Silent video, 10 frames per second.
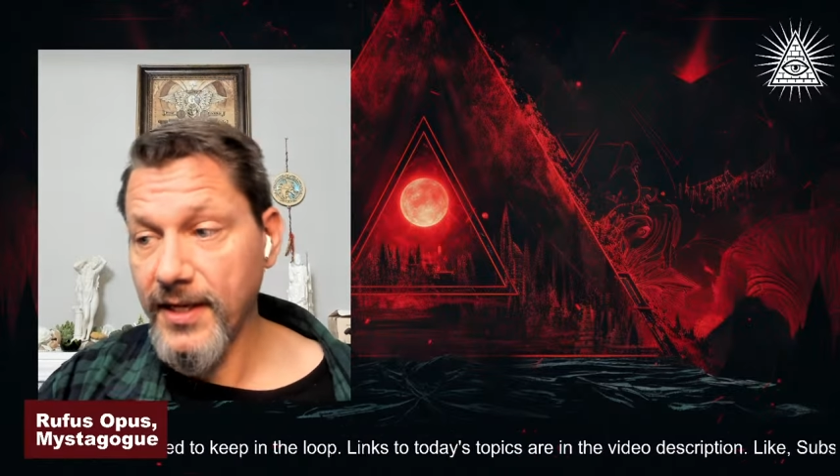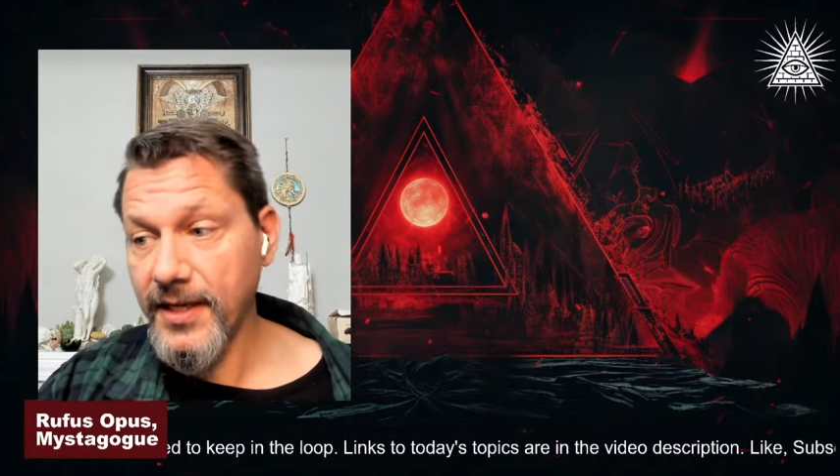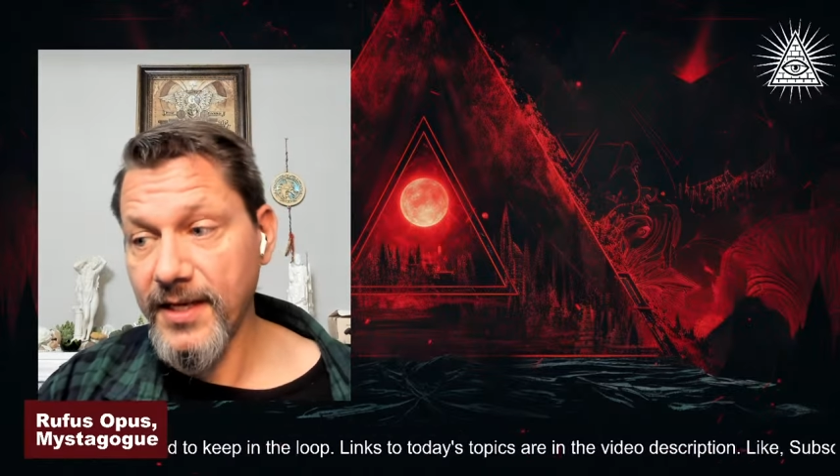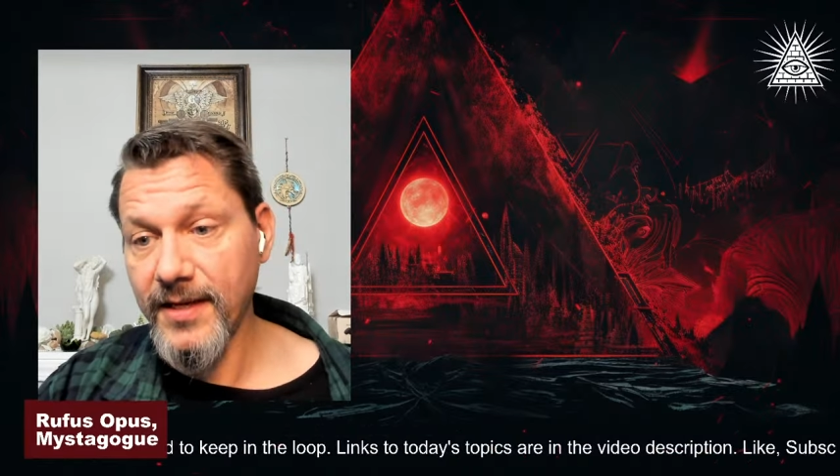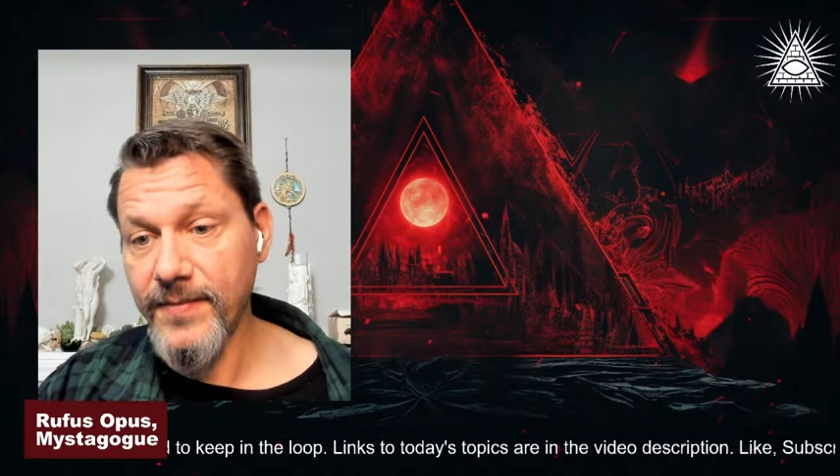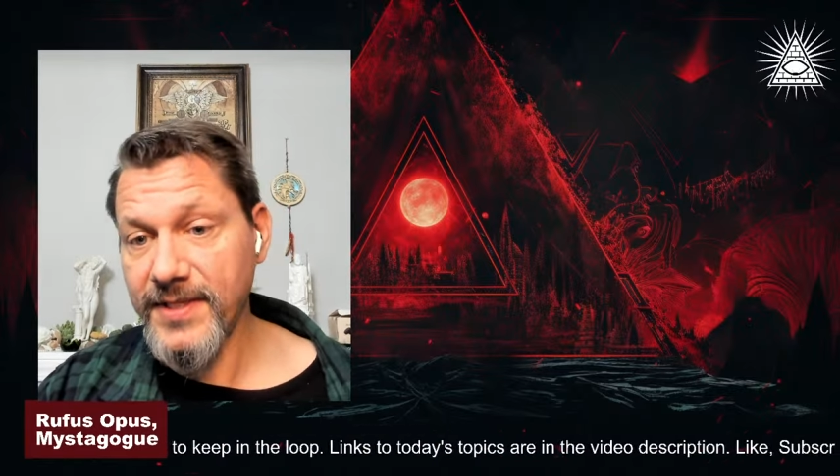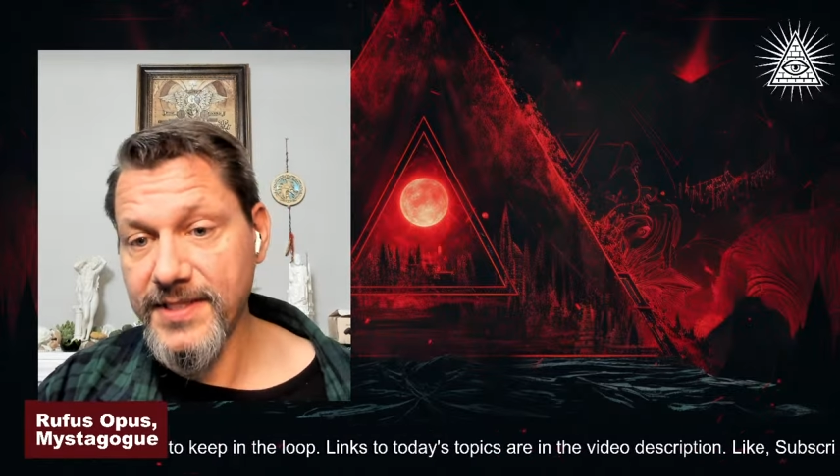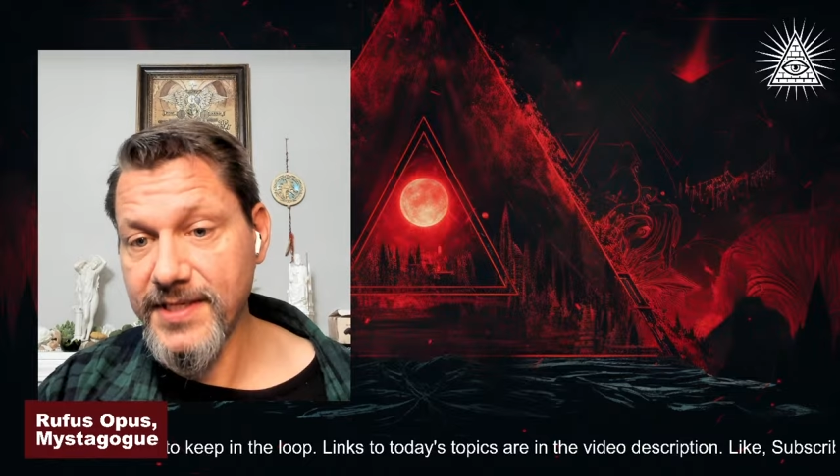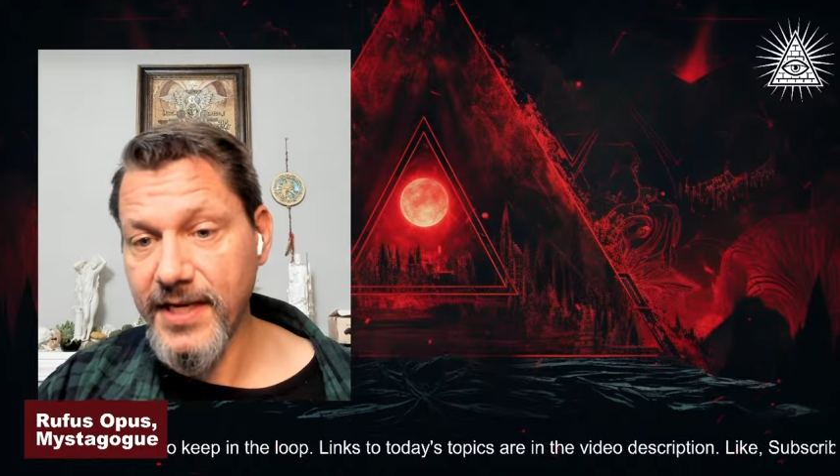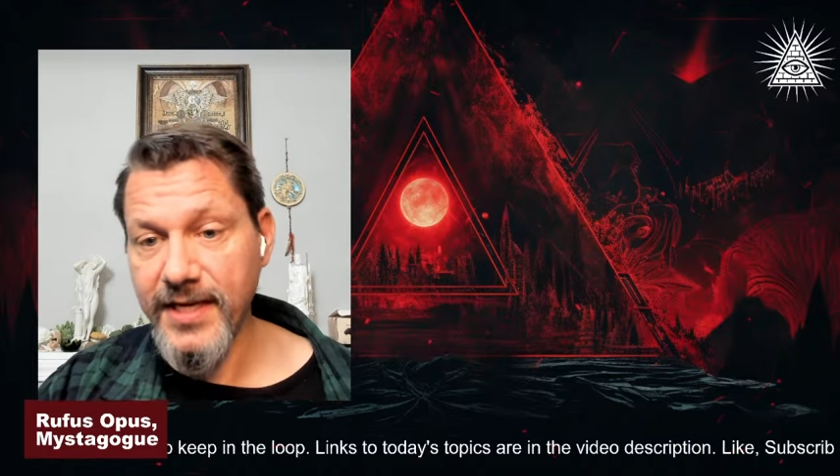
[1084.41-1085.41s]

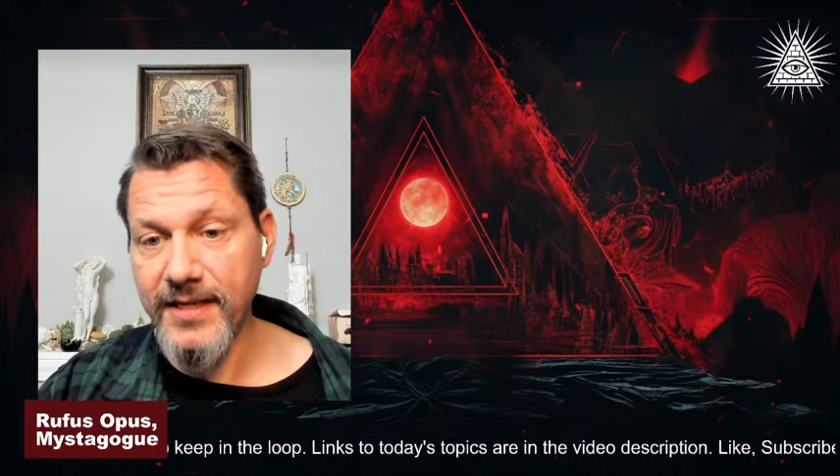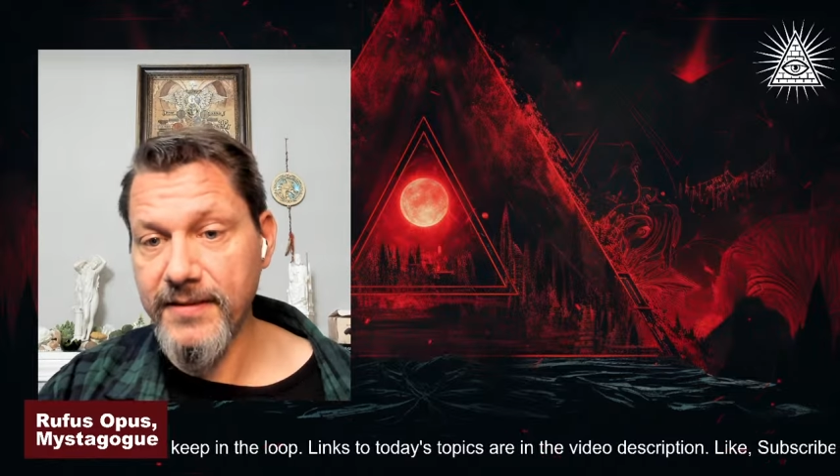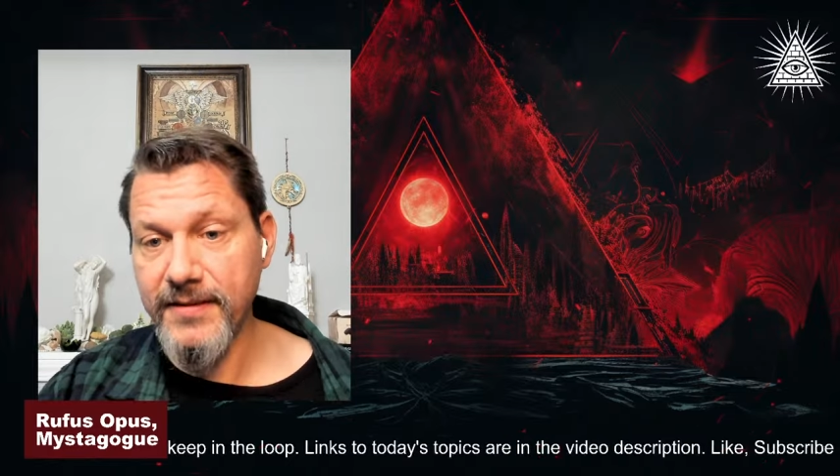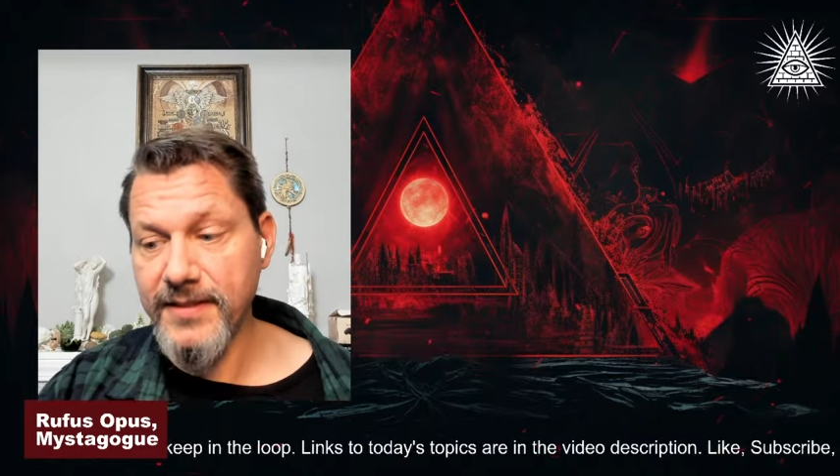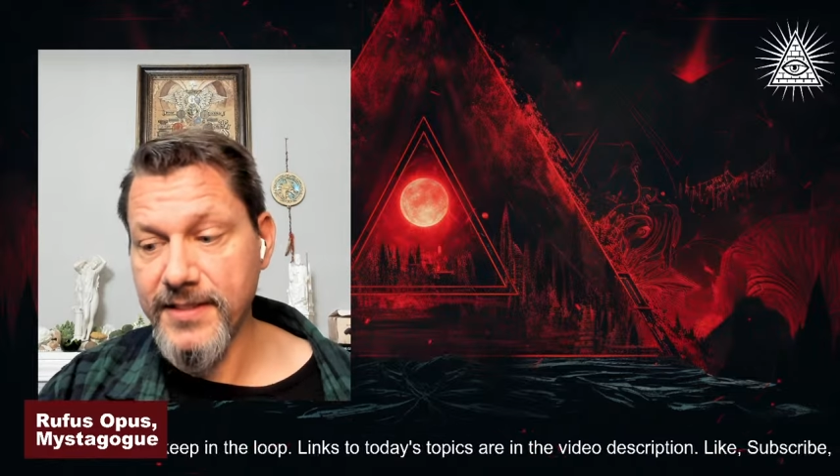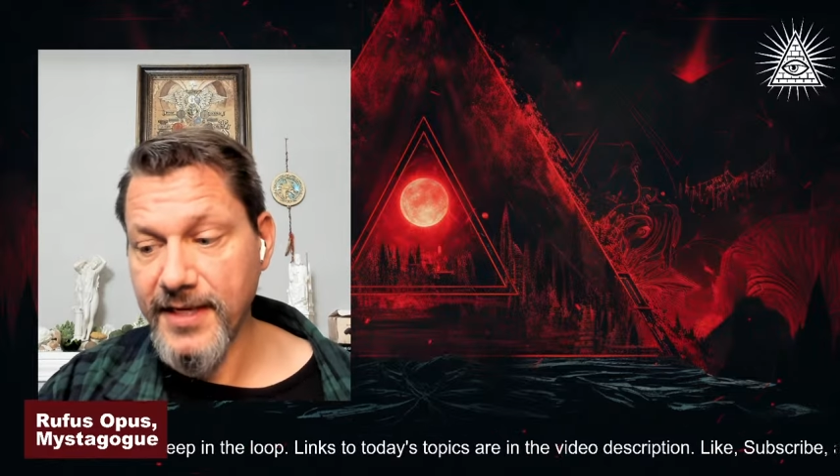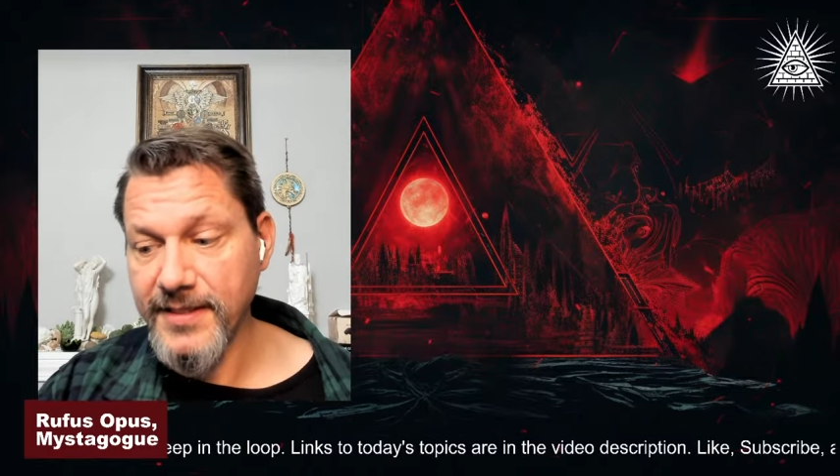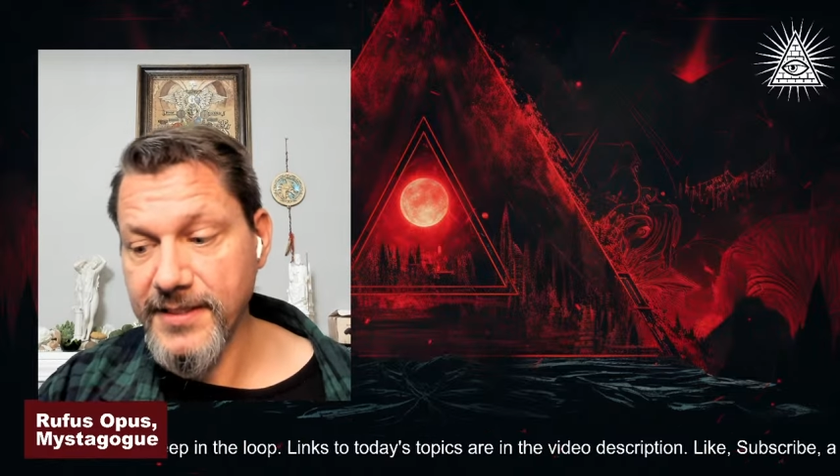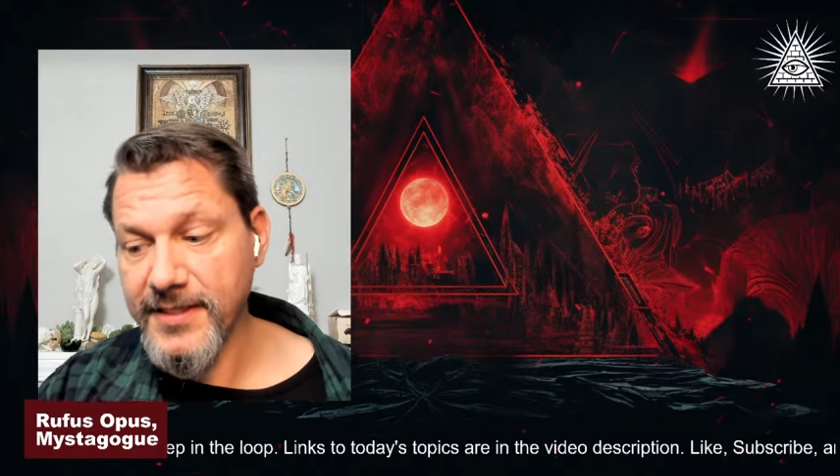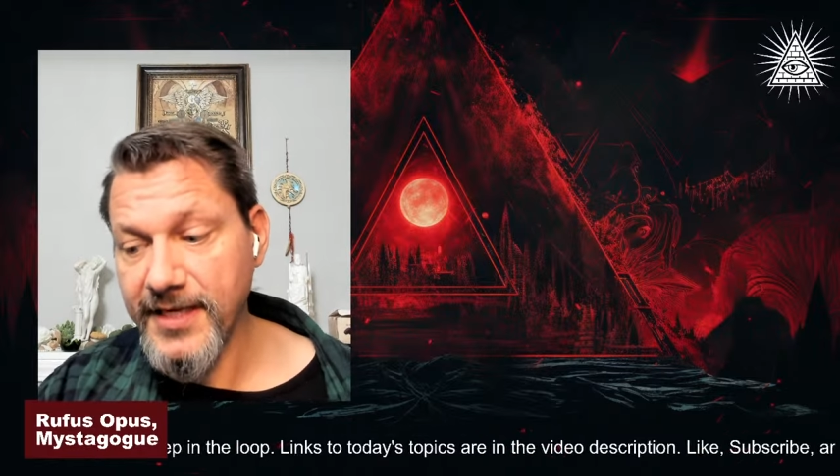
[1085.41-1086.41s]
It's not
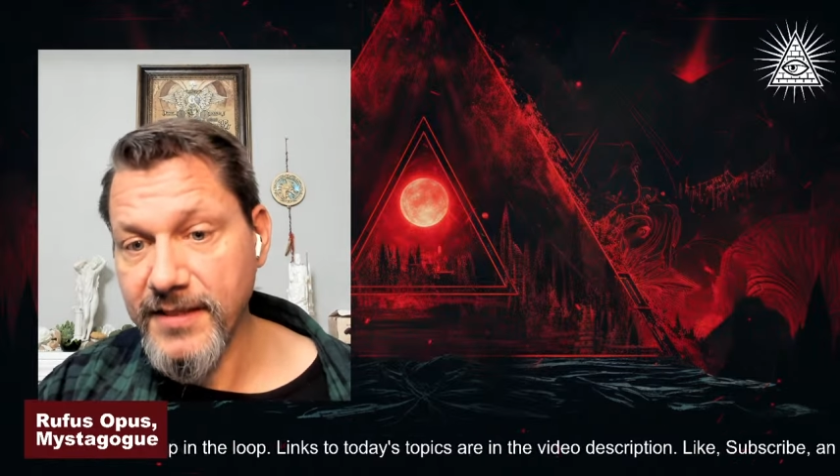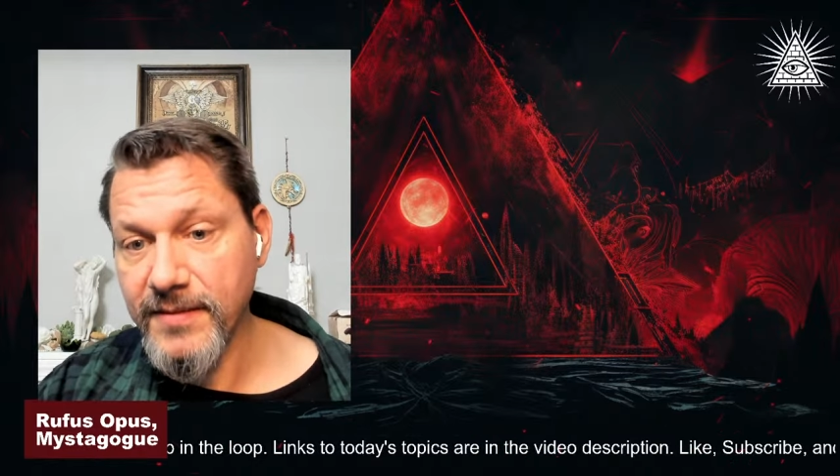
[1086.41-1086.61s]
to take